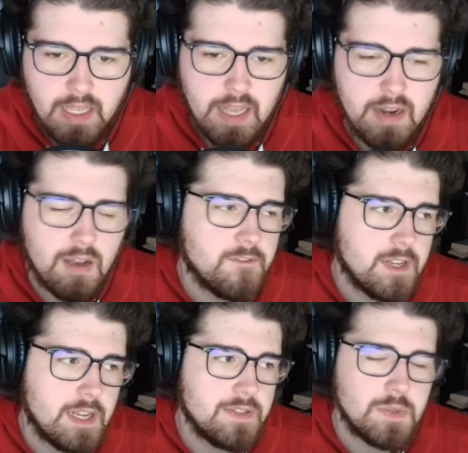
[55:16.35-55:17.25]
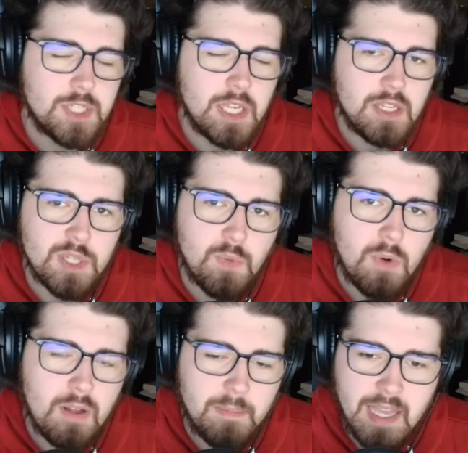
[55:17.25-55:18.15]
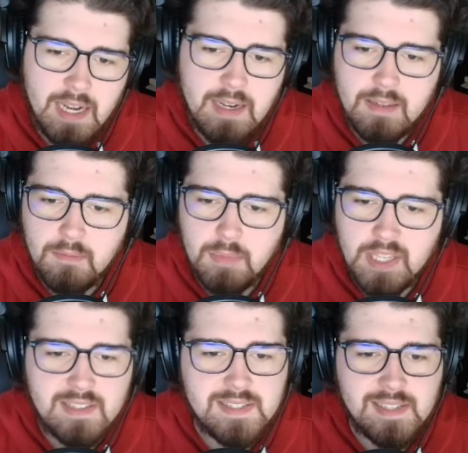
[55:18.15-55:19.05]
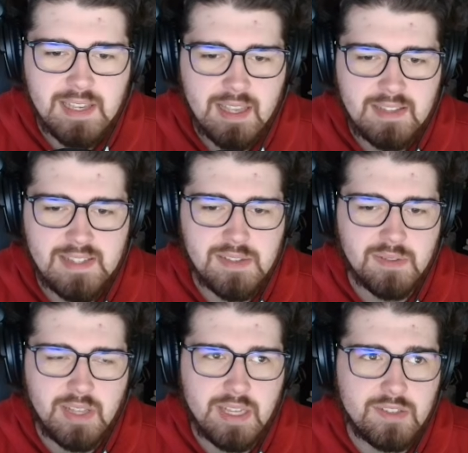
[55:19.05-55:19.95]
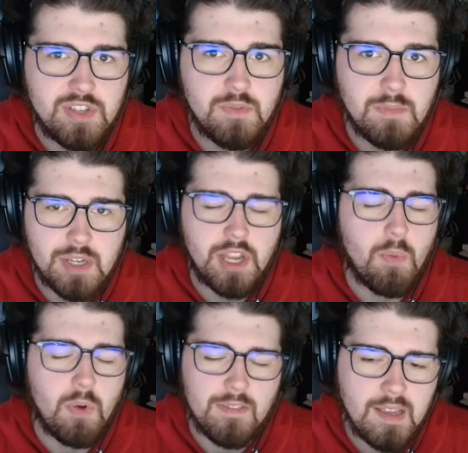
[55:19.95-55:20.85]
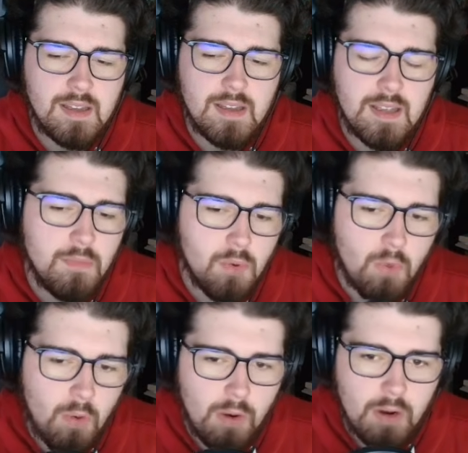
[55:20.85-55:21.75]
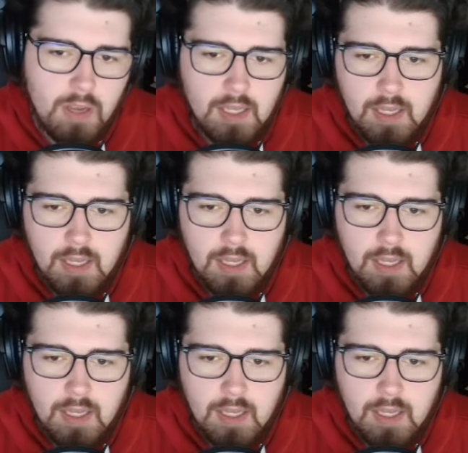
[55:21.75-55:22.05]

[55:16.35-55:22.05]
And often I do change it while I'm editing because like it's either like too much at one time or